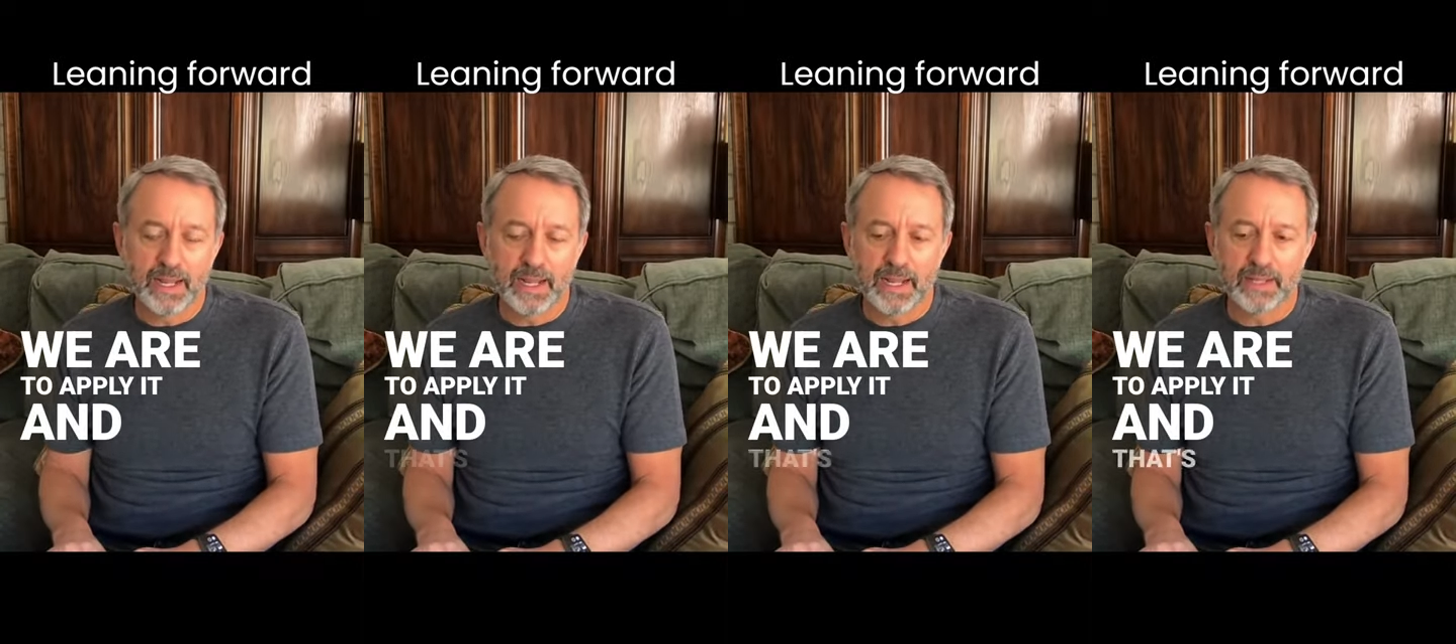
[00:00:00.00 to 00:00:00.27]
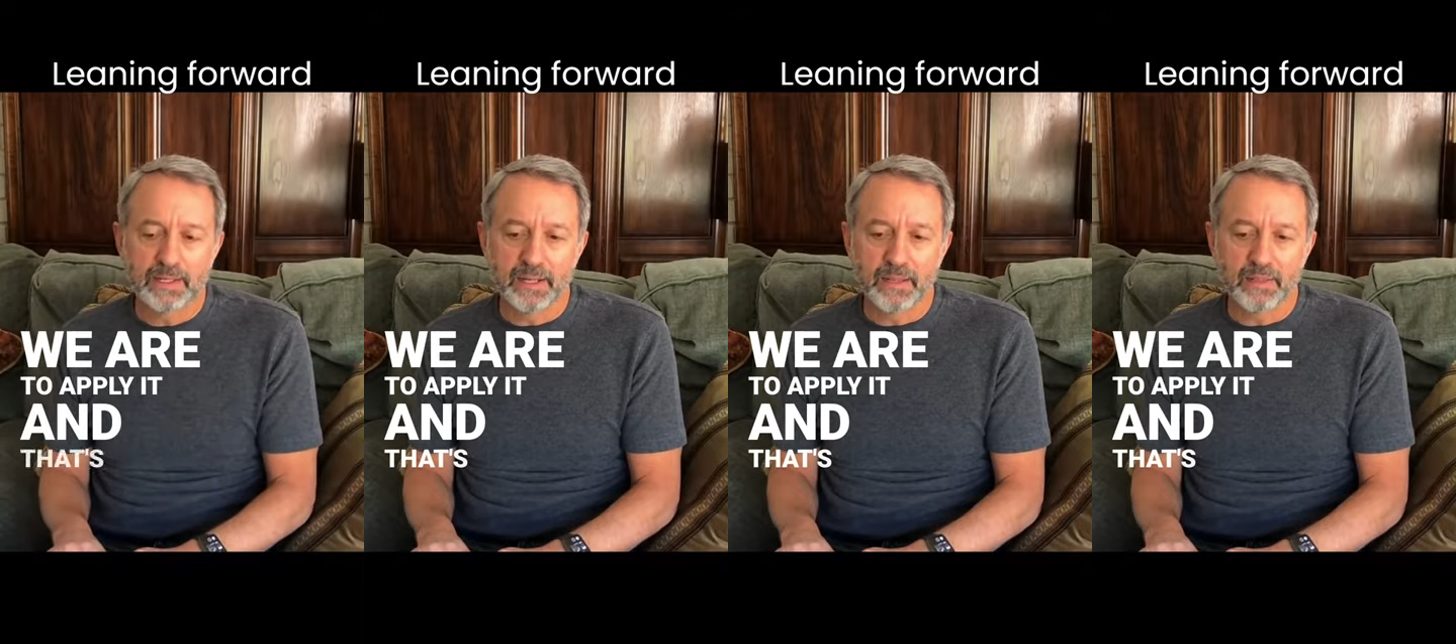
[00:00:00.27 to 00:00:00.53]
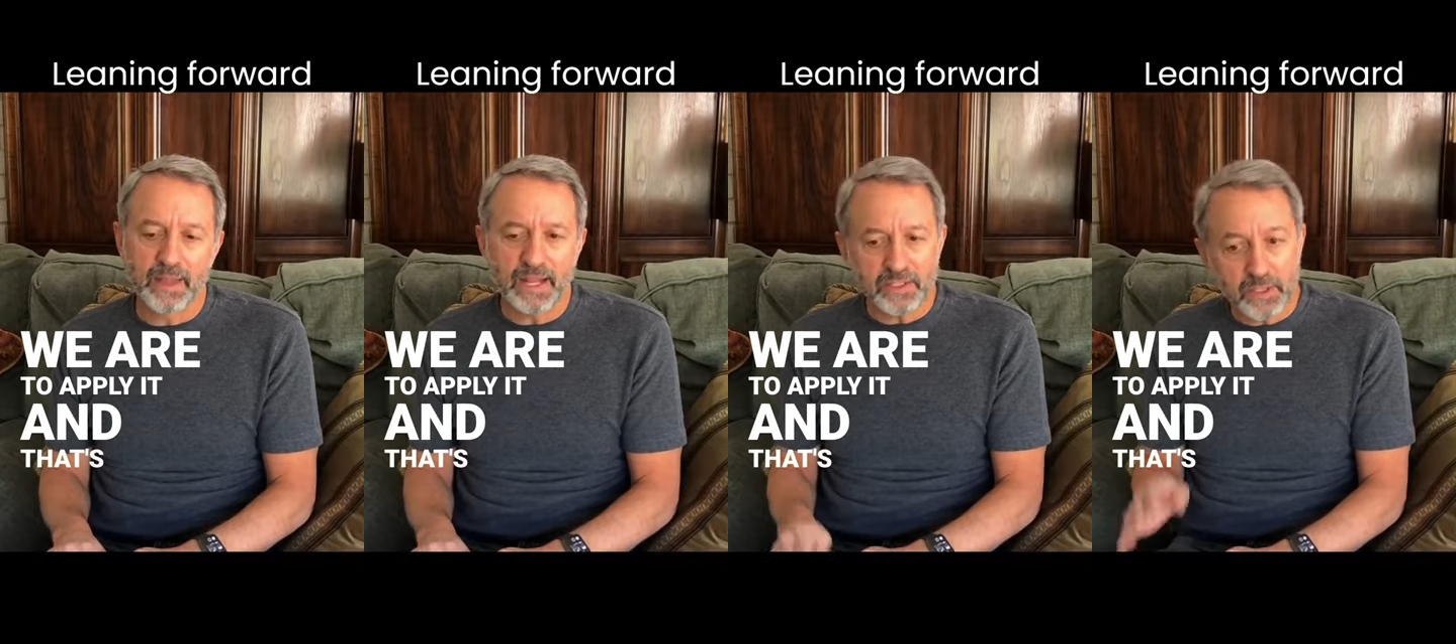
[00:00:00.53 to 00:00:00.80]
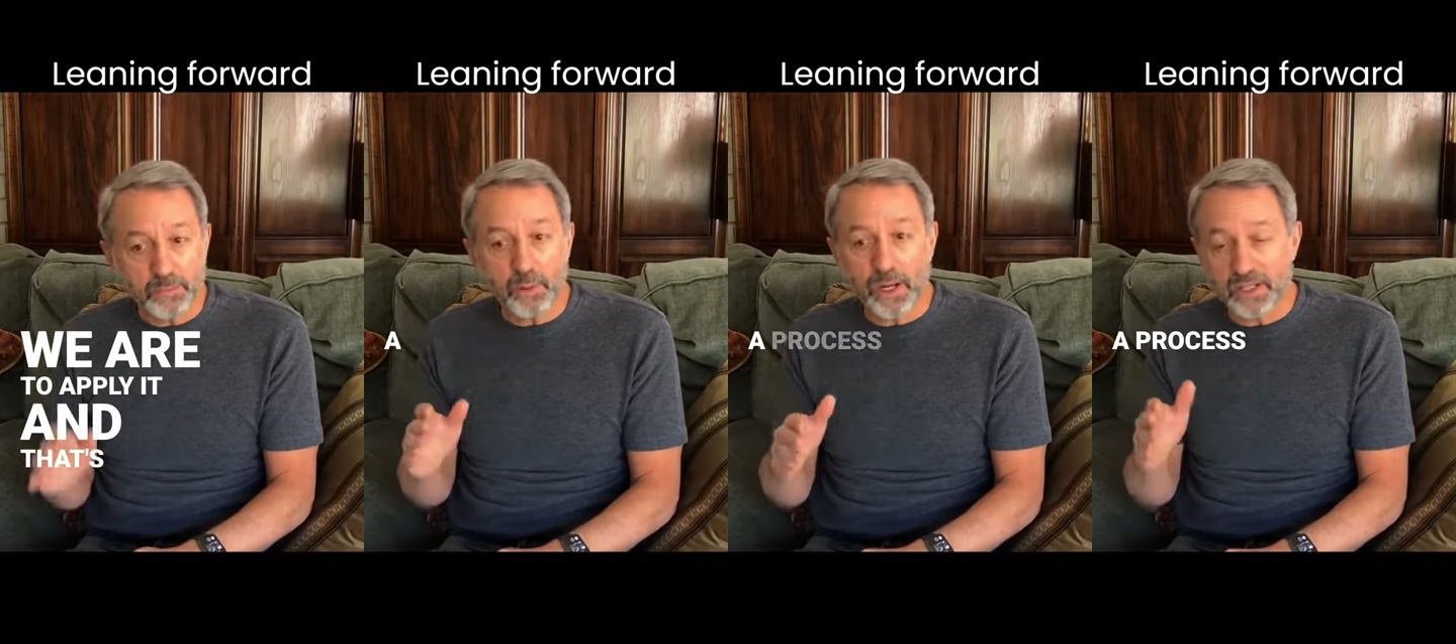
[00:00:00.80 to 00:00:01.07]
And
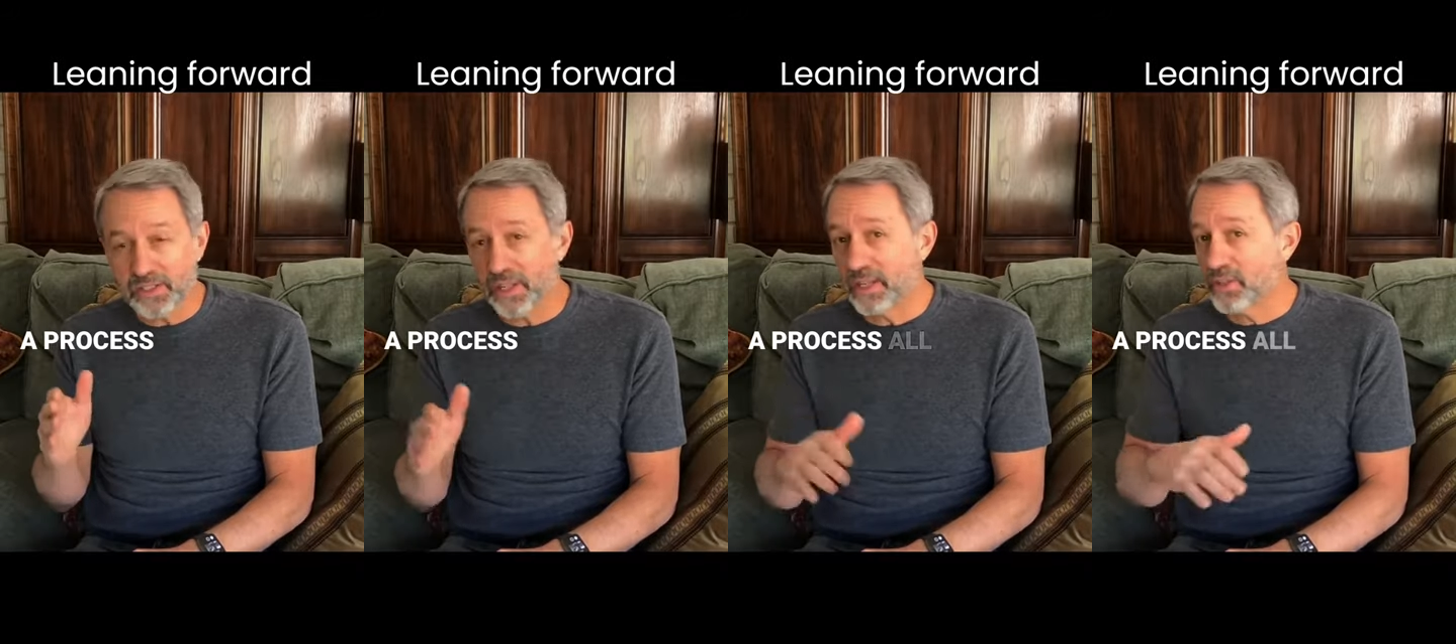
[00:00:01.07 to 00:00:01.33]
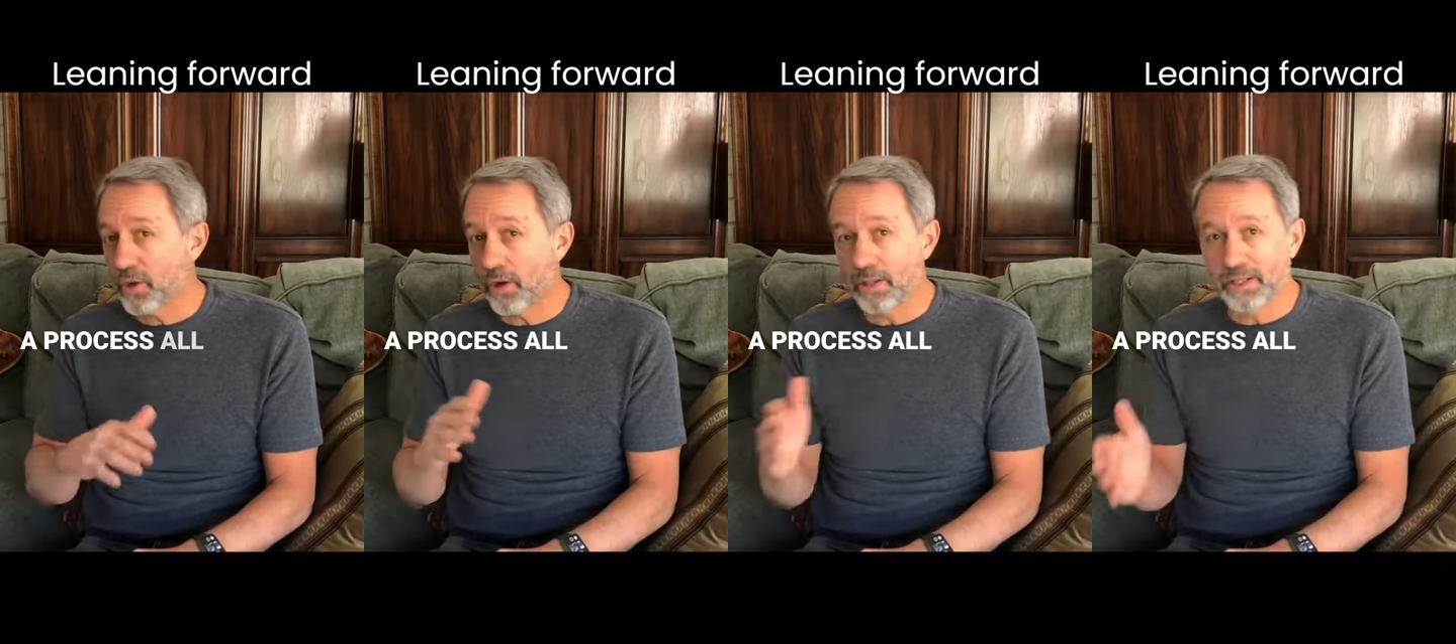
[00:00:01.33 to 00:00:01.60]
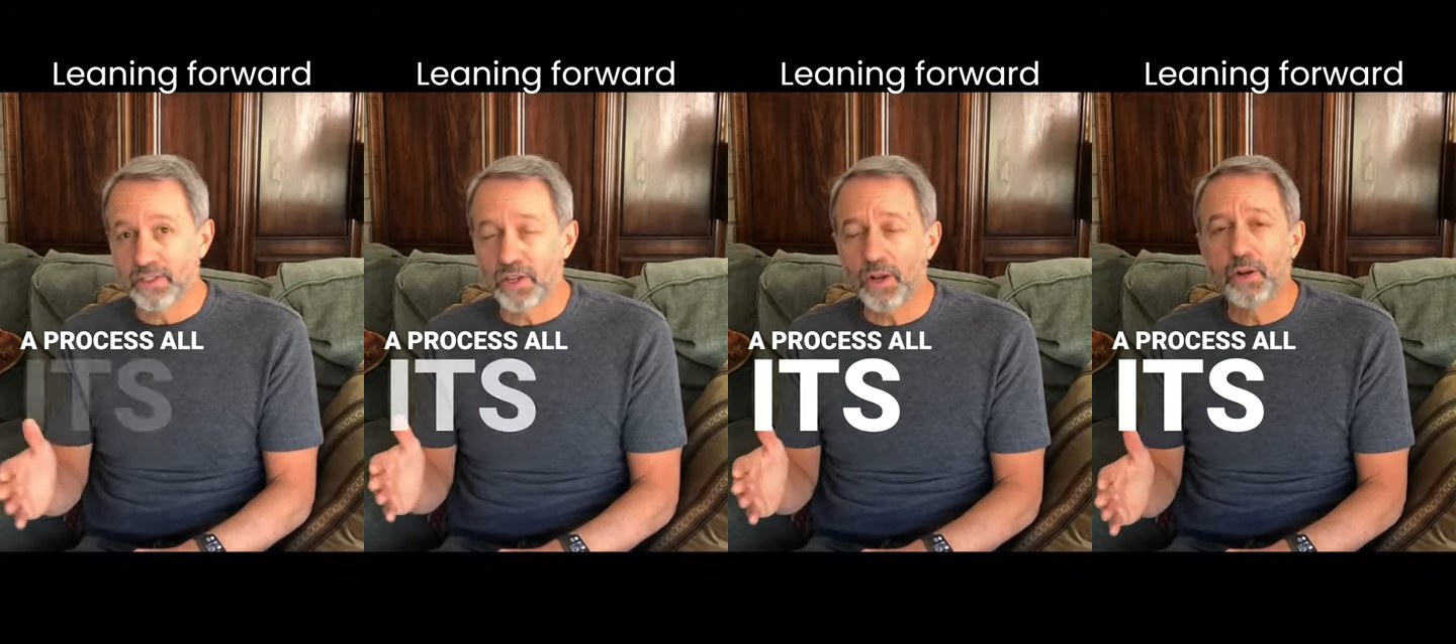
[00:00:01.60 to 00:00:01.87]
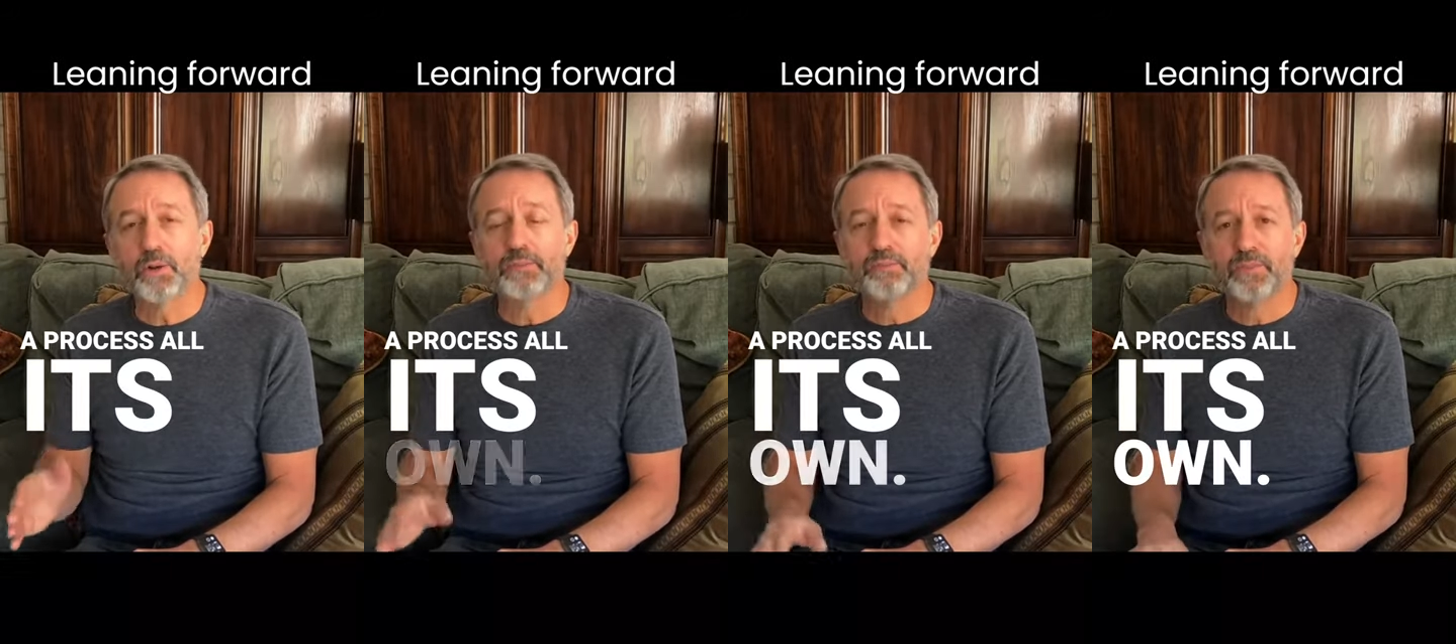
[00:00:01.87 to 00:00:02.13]
that's a process all its
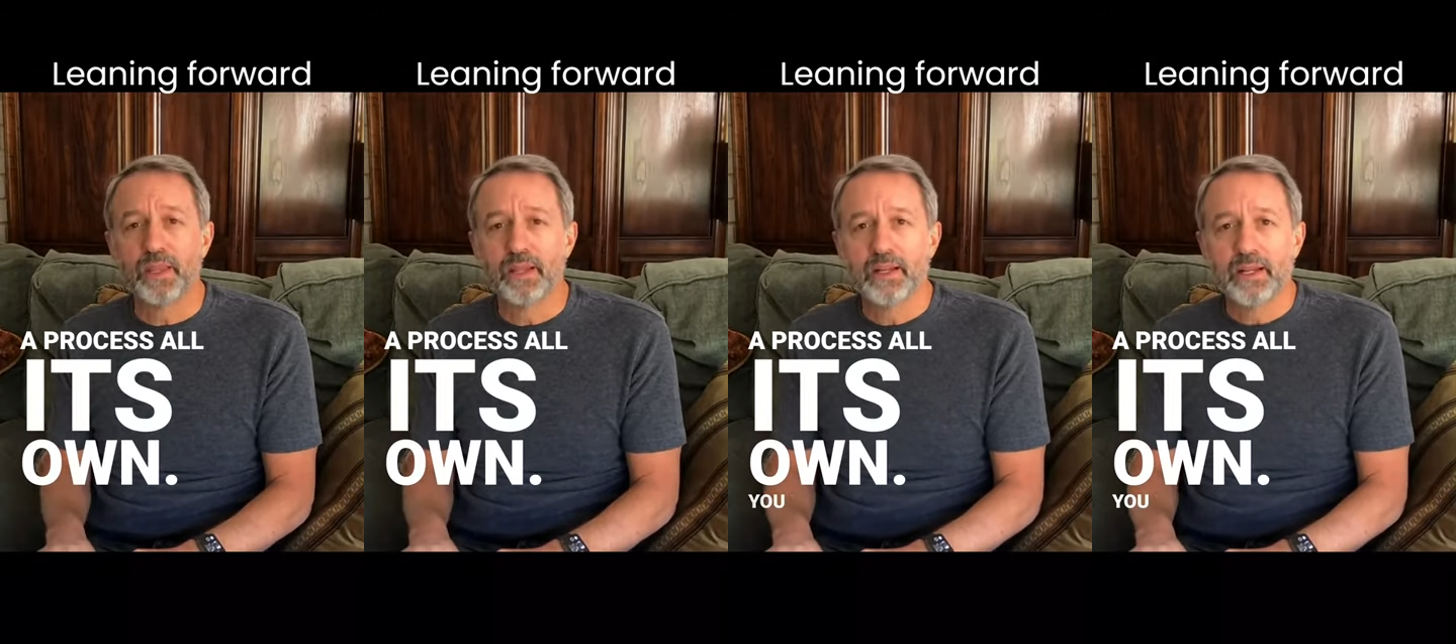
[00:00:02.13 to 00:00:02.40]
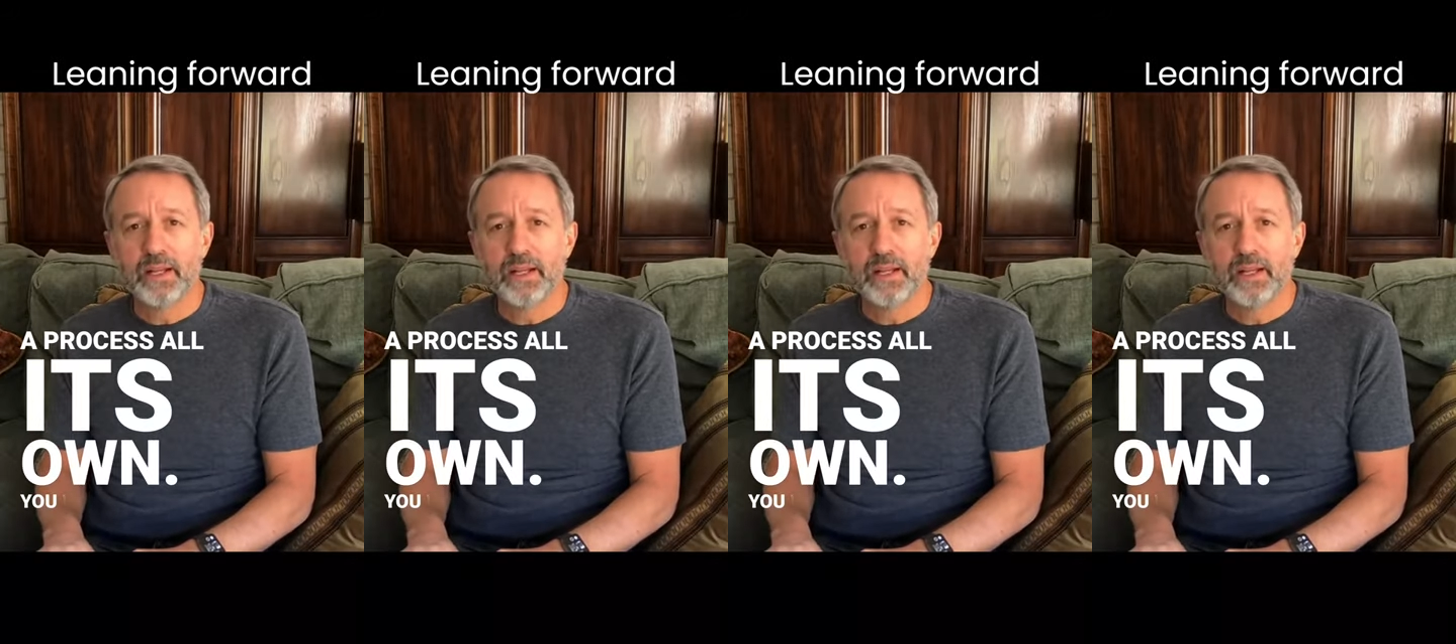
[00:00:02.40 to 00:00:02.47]
own.